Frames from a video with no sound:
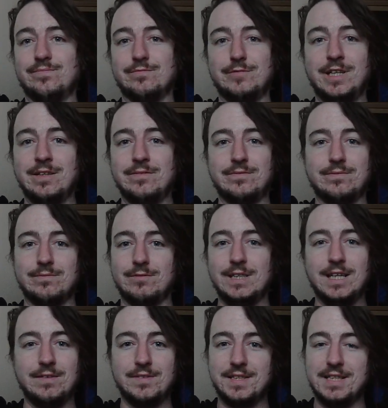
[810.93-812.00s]
we have
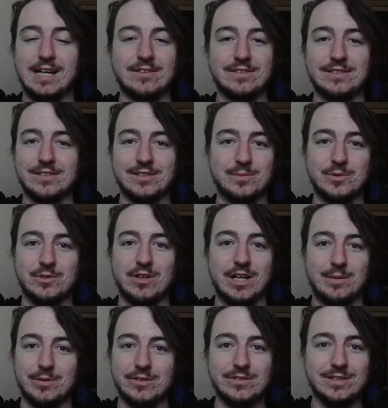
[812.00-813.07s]
1,000
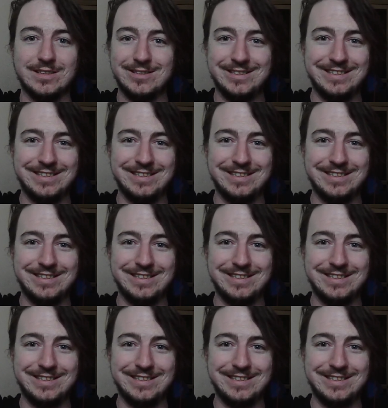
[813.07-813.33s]
subscribers.